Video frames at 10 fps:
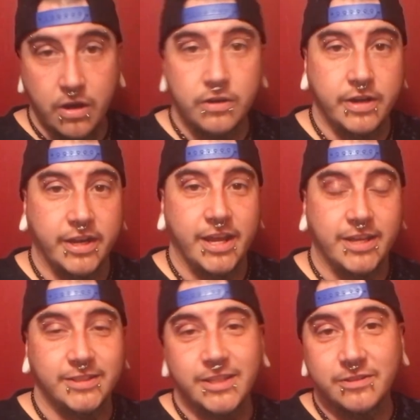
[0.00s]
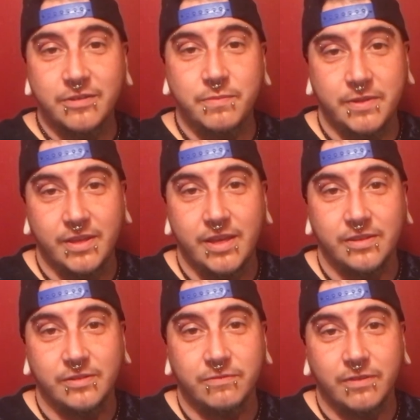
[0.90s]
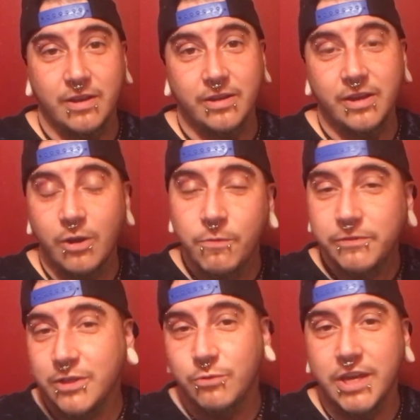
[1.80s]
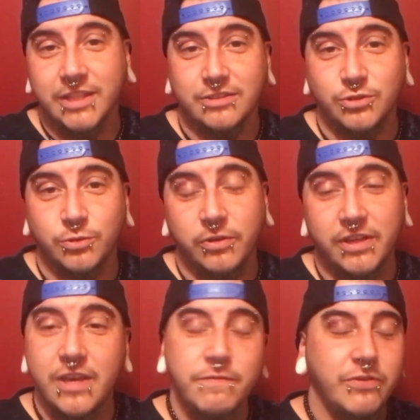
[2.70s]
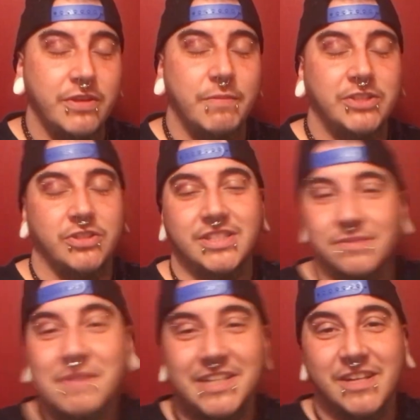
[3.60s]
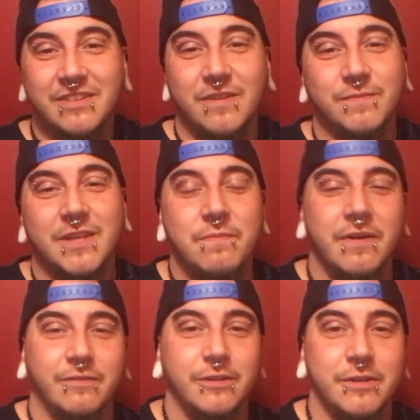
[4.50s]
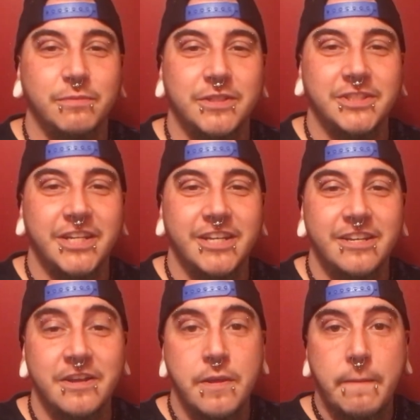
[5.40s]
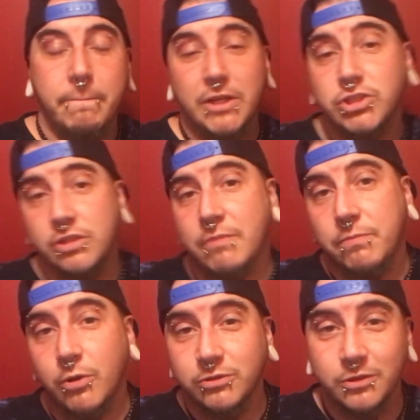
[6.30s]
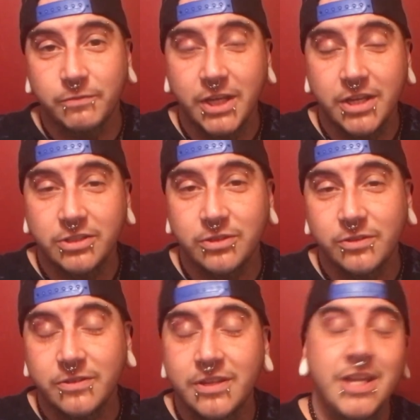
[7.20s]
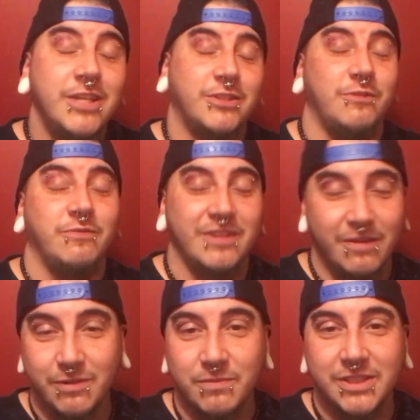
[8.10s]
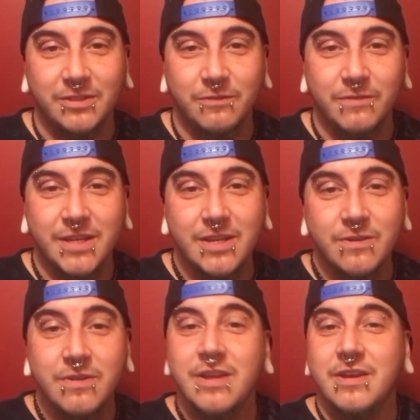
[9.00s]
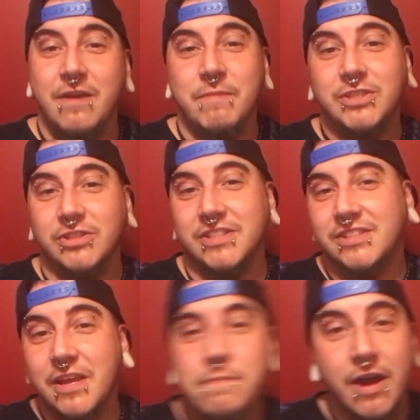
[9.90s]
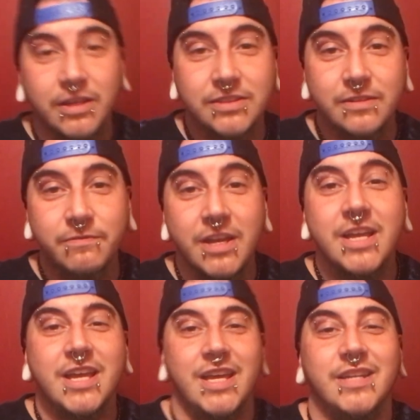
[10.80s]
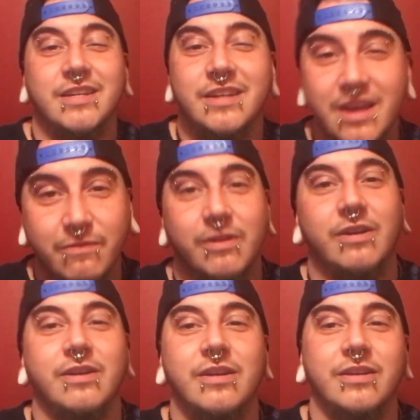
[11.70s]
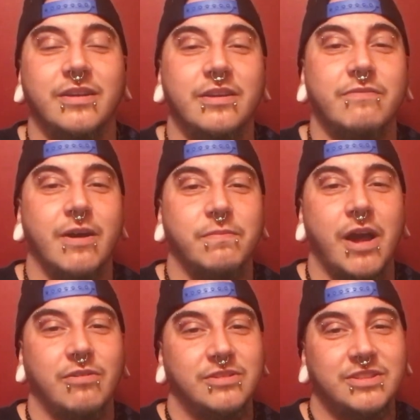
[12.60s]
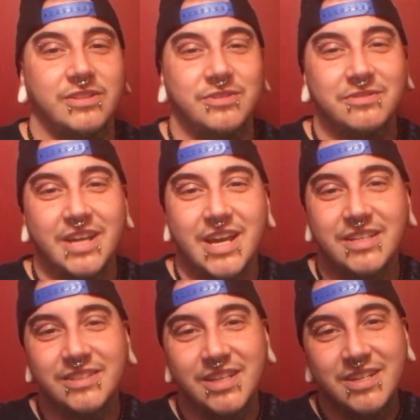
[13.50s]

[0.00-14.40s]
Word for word: Alright guys, that's going to be the end of the vlog. Hopefully you guys enjoyed. If you did, make sure to smash that thumbs up. I really appreciate it. Make sure to turn my post notifications on so you never miss a new video. And make sure to stay positive and never give up. I will see you guys